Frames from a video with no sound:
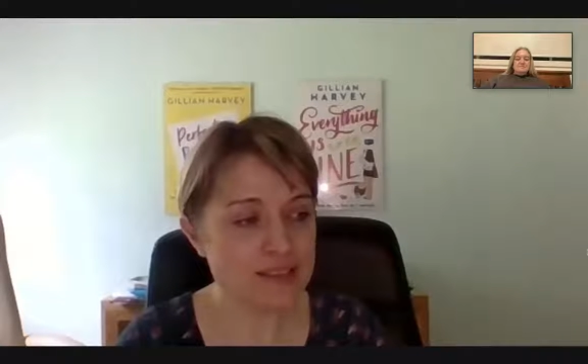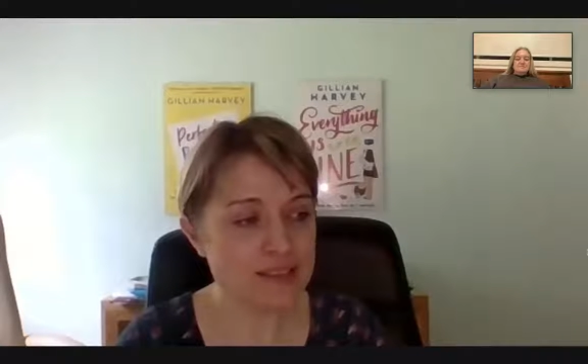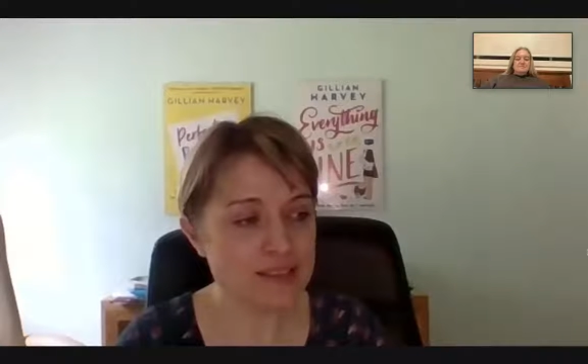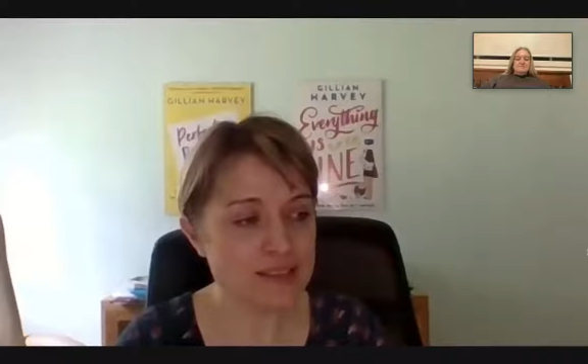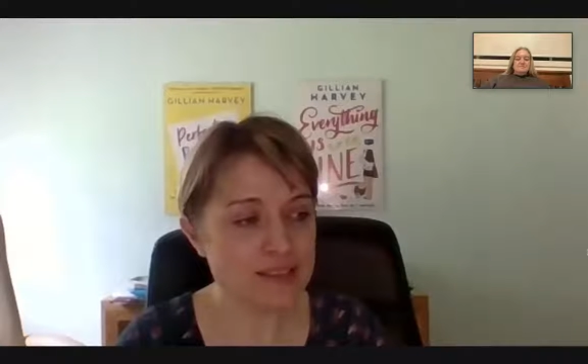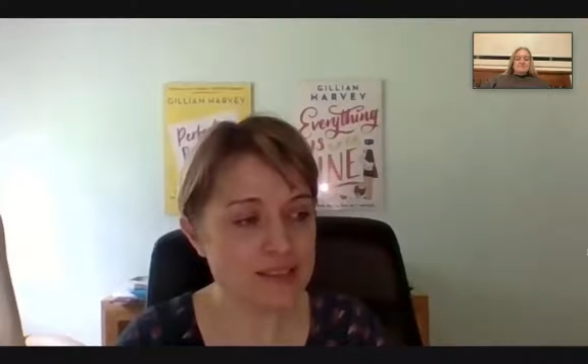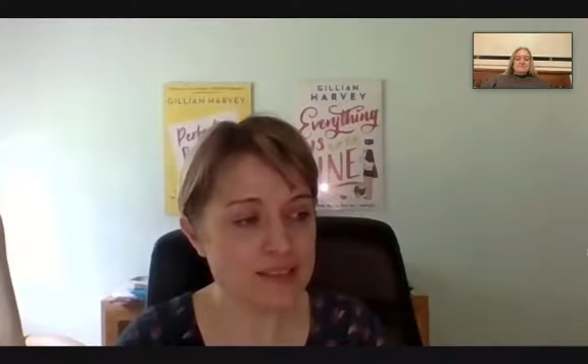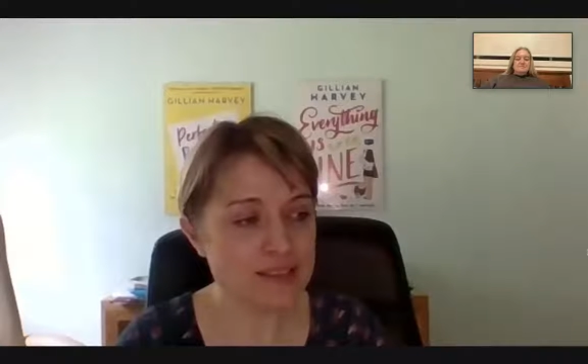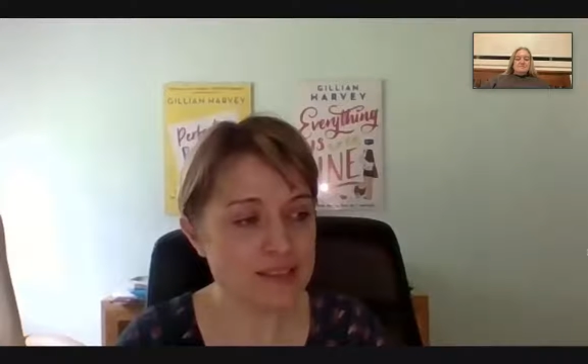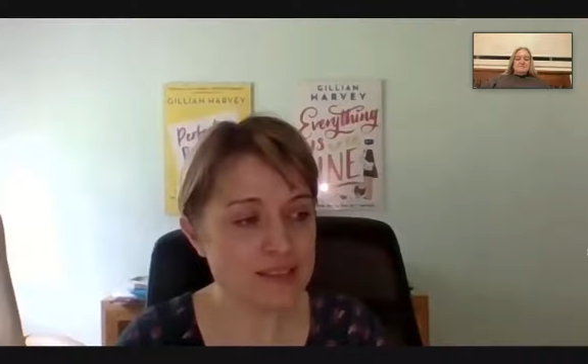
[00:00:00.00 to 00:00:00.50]

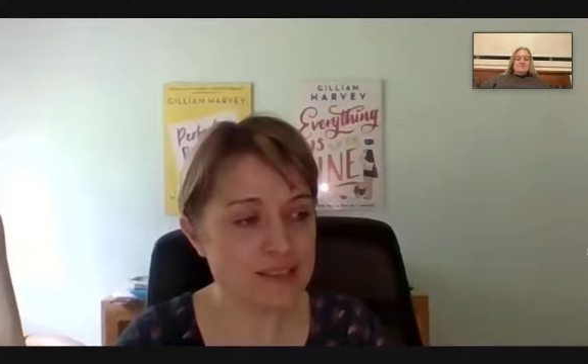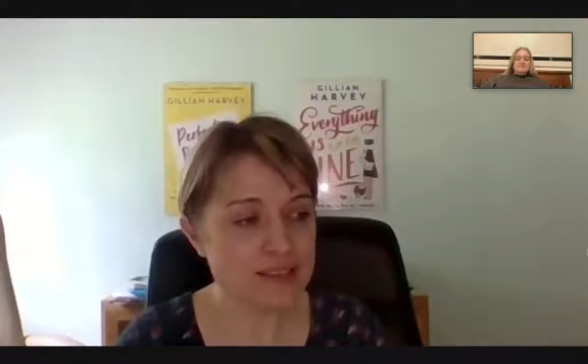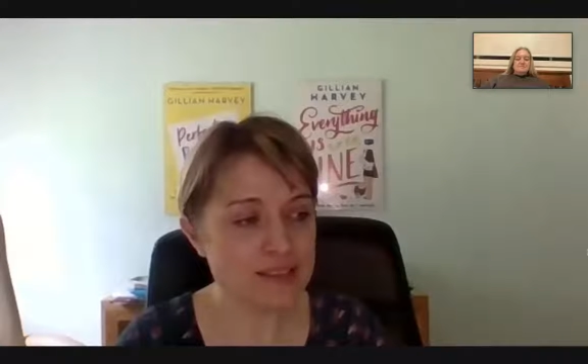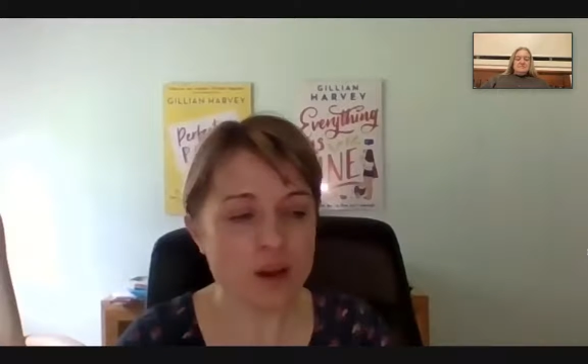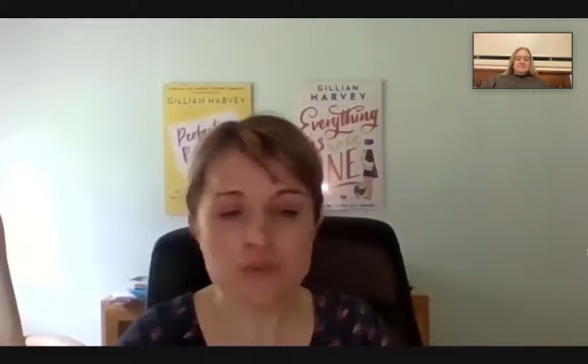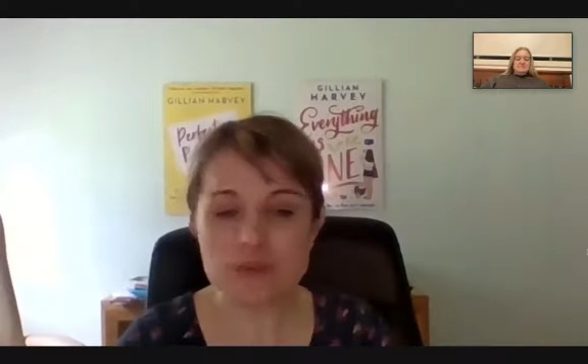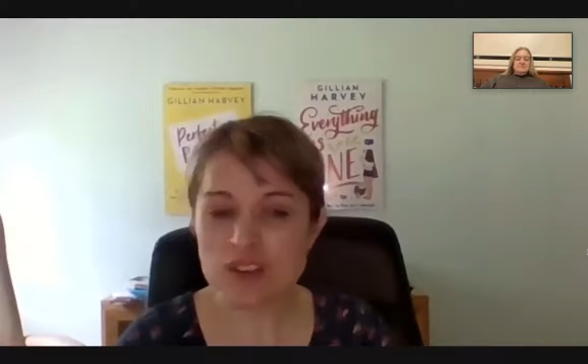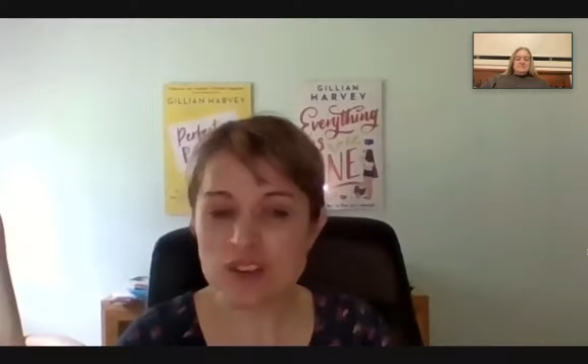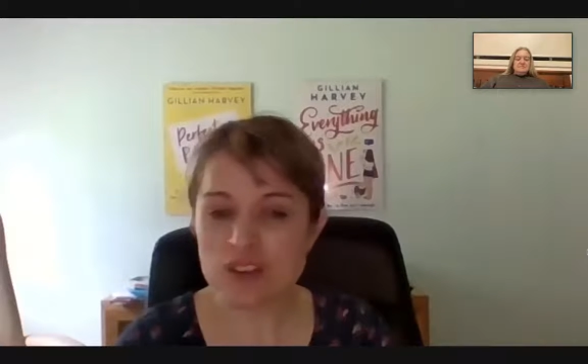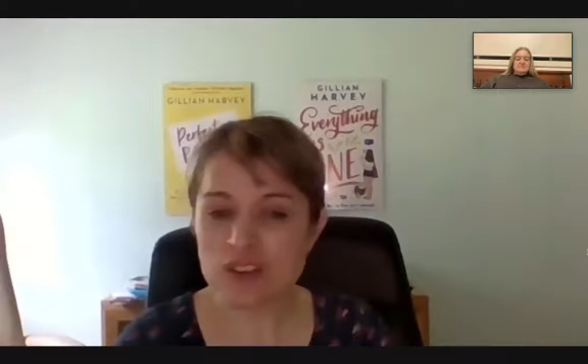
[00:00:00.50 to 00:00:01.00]
and
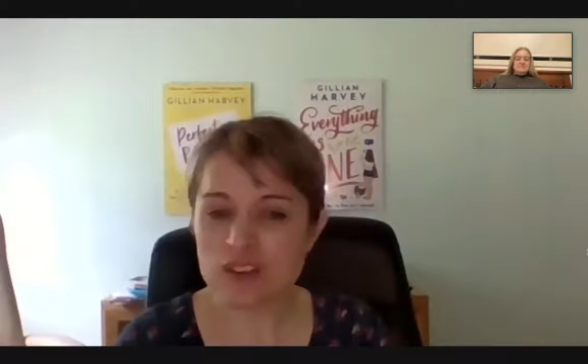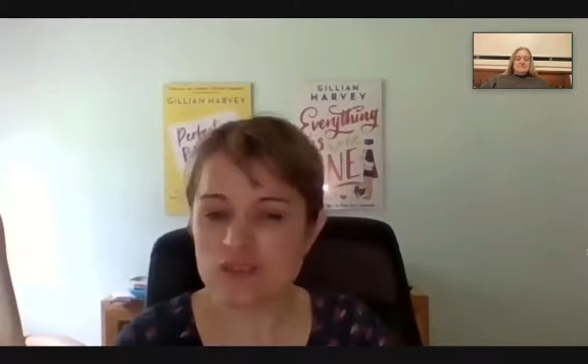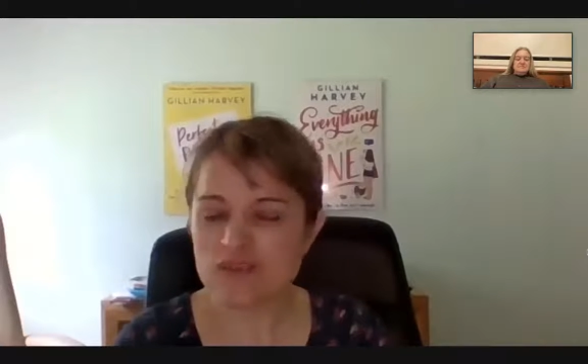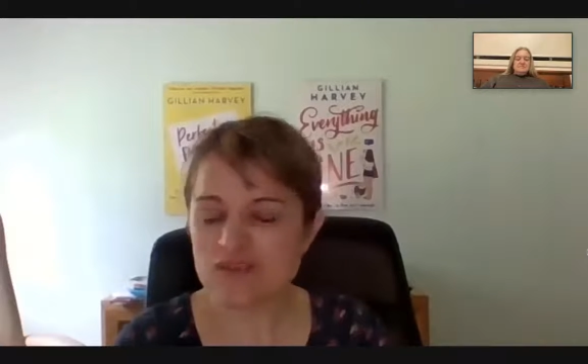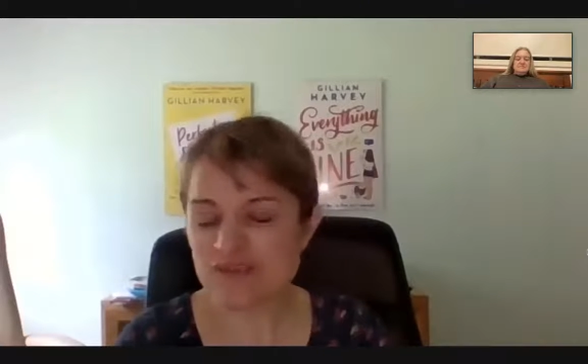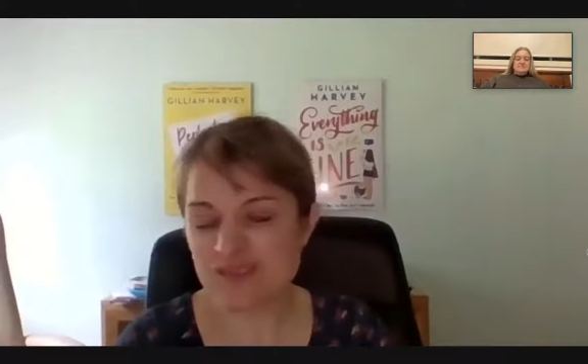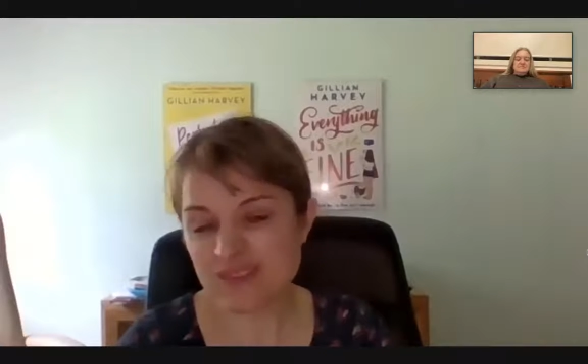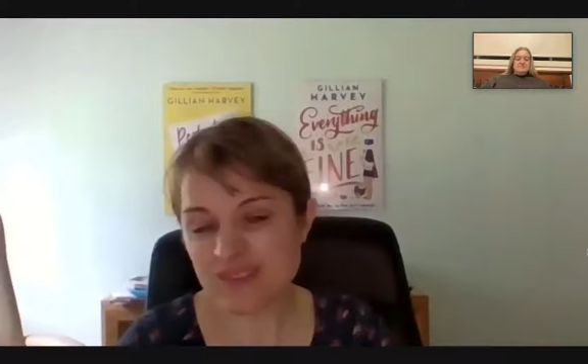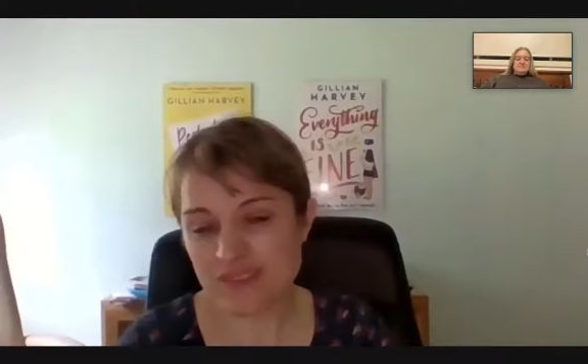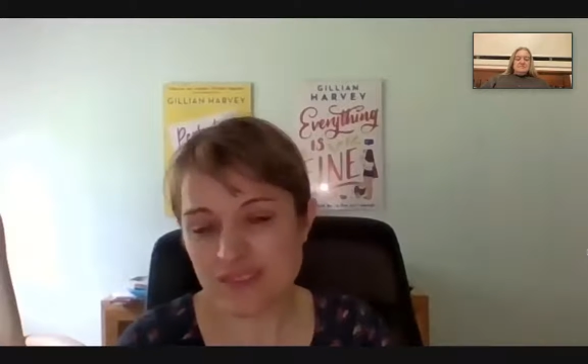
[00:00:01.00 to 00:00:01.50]
I was going to